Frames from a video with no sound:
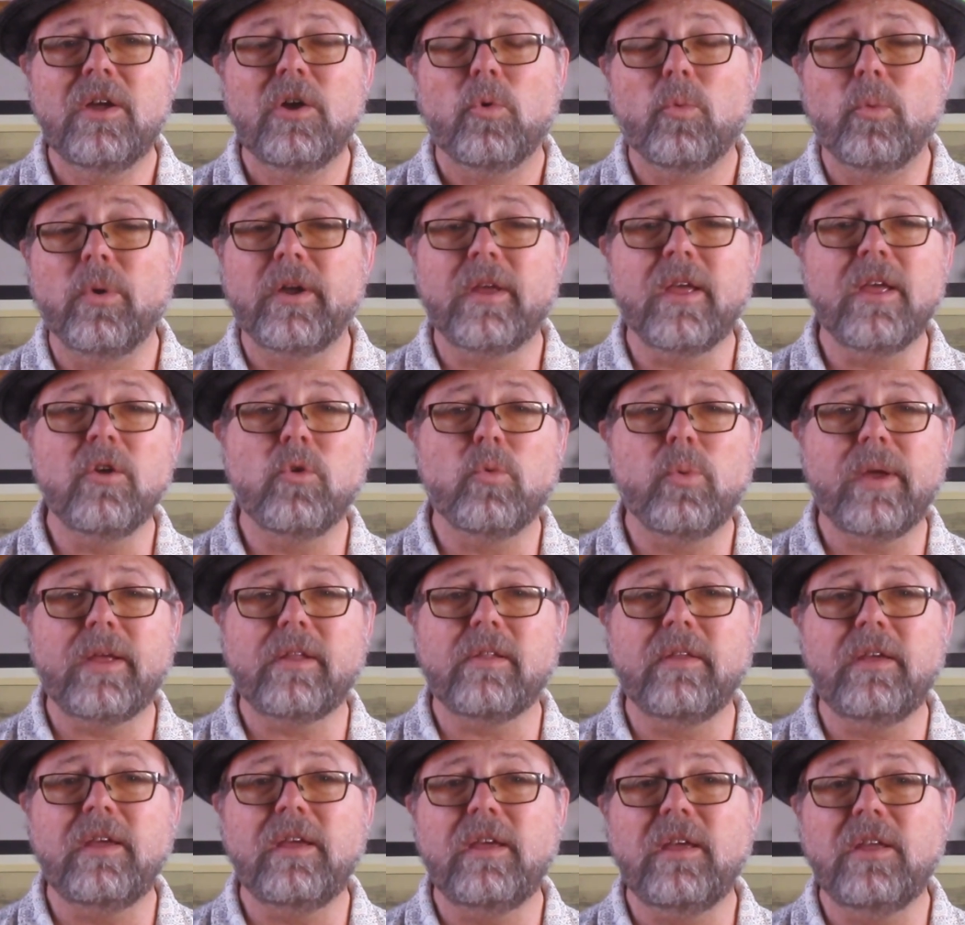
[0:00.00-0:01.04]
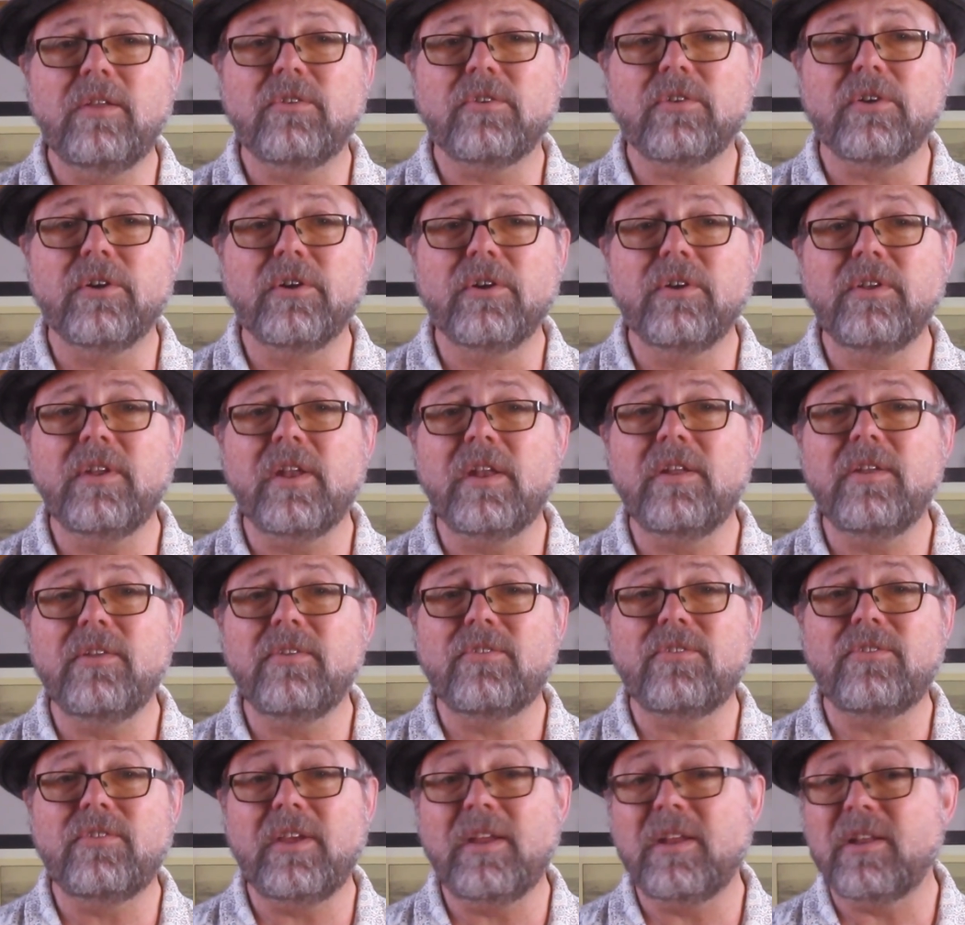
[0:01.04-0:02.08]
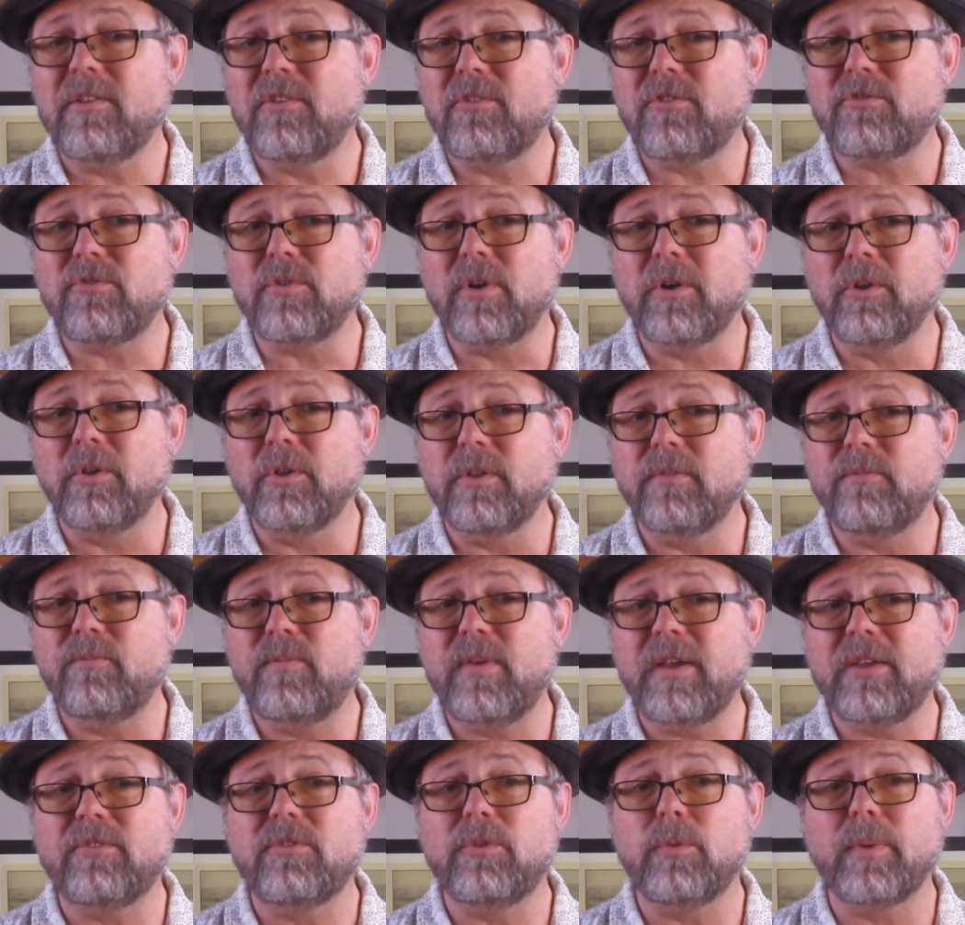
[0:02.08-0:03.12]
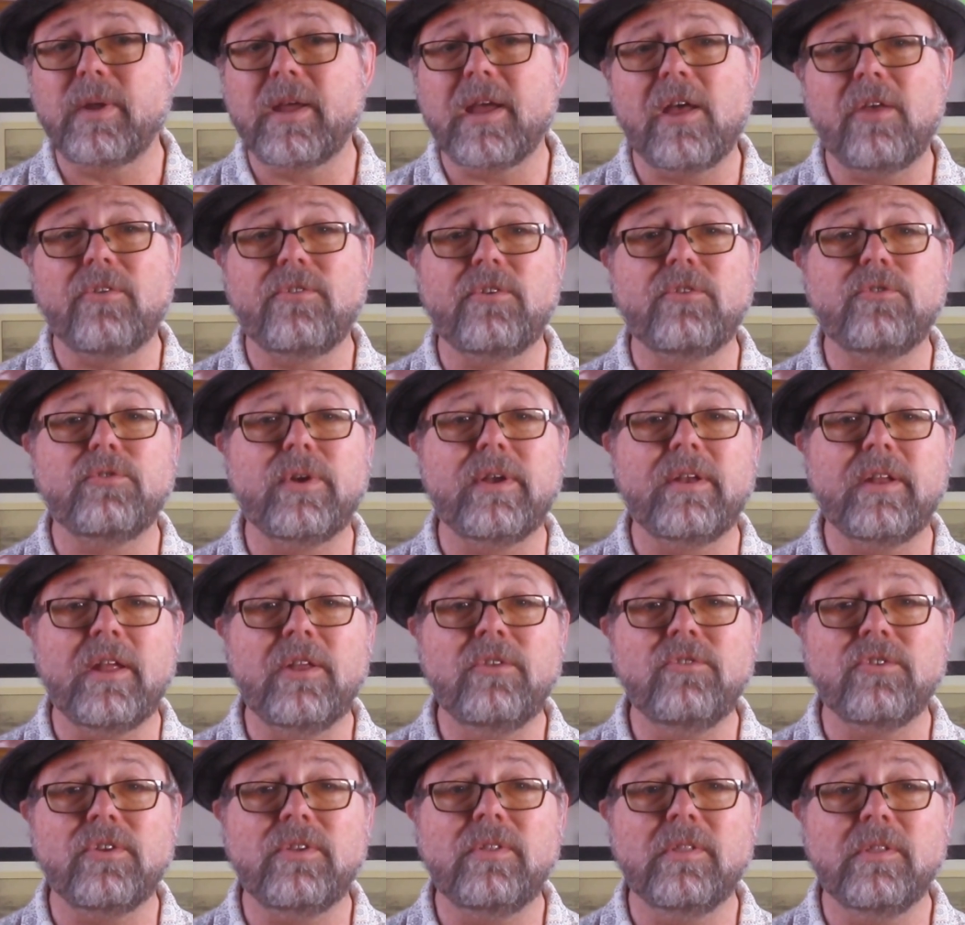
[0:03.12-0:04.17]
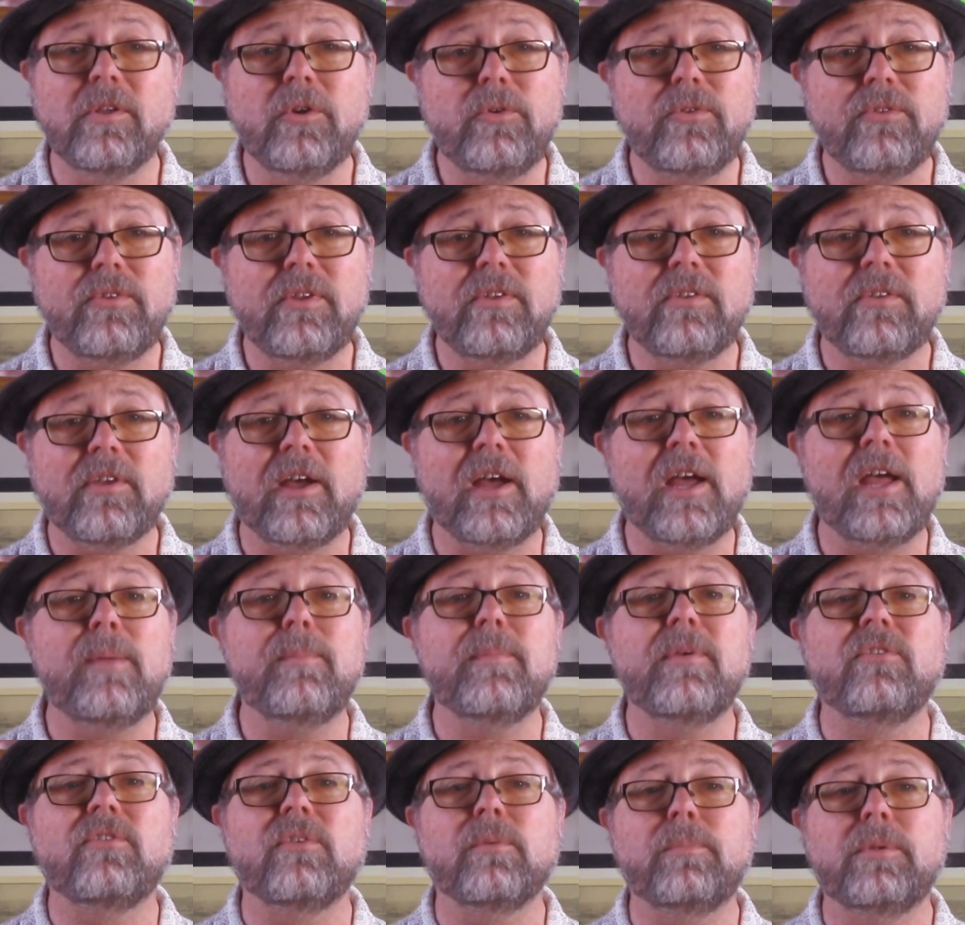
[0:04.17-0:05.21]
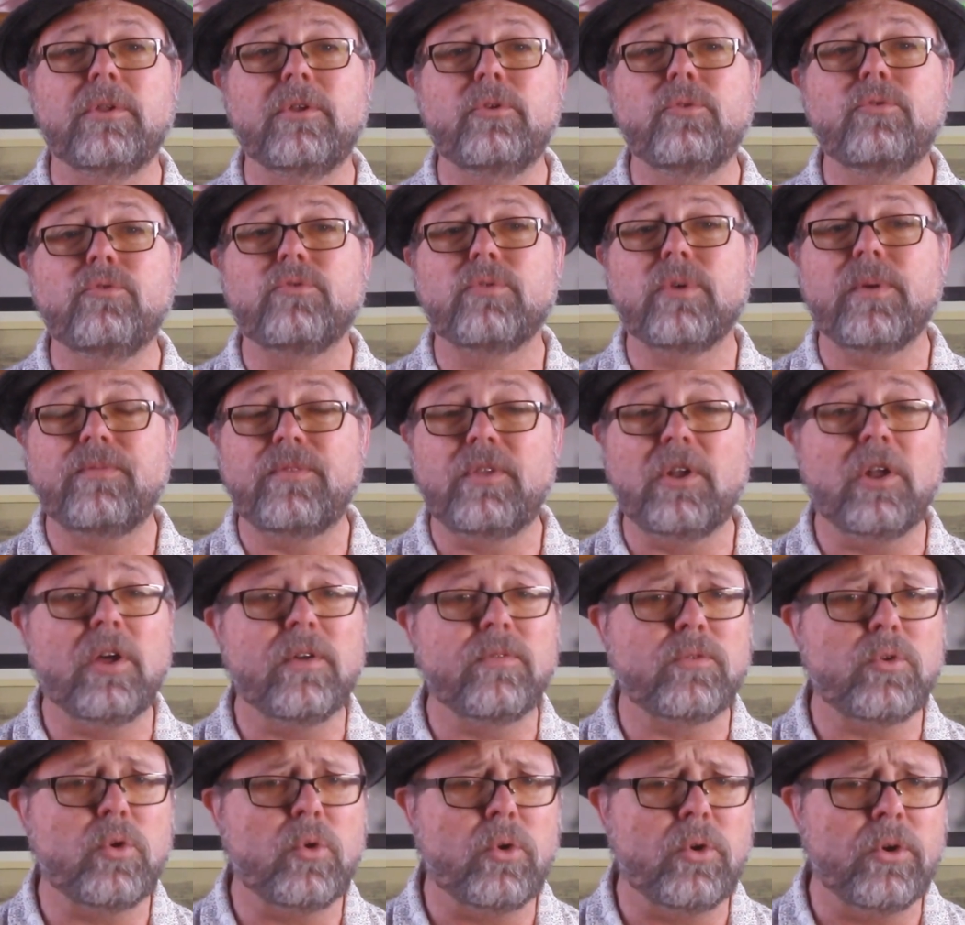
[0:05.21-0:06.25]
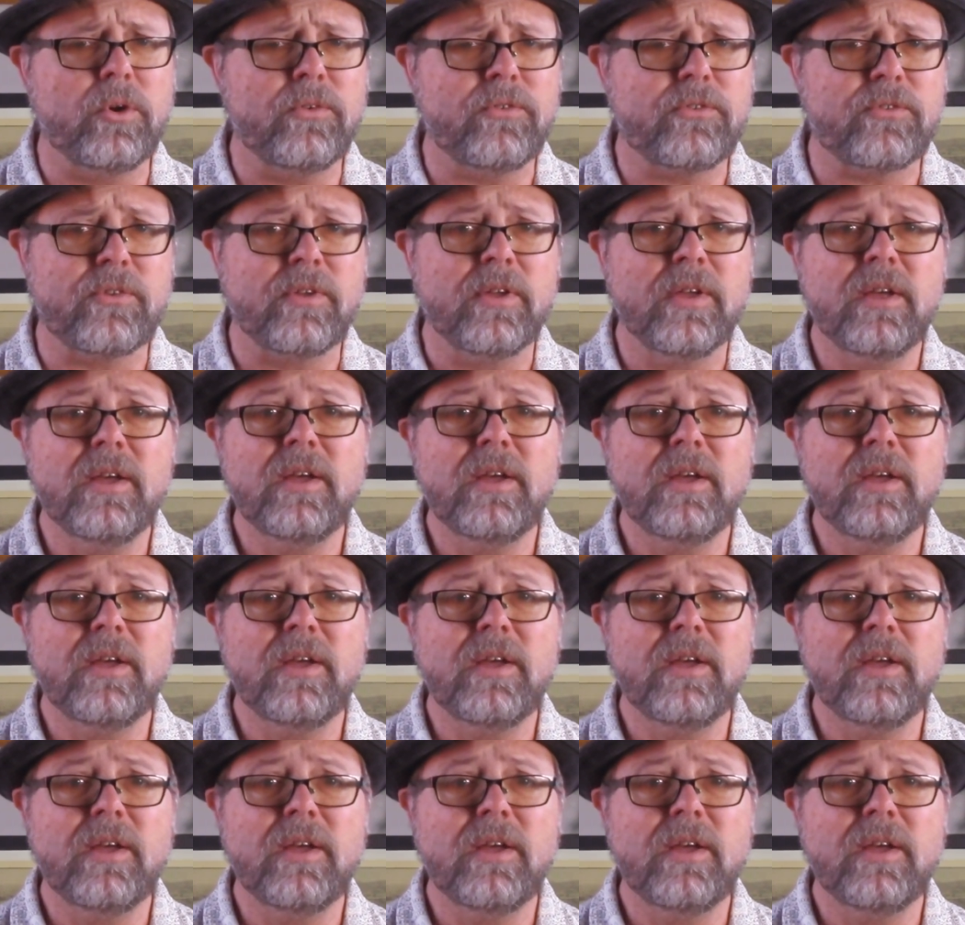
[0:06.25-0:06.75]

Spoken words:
Working quickly, he turned in his seat and struggled to fix the recalcitrant engine, losing time as the balloon drifted off course.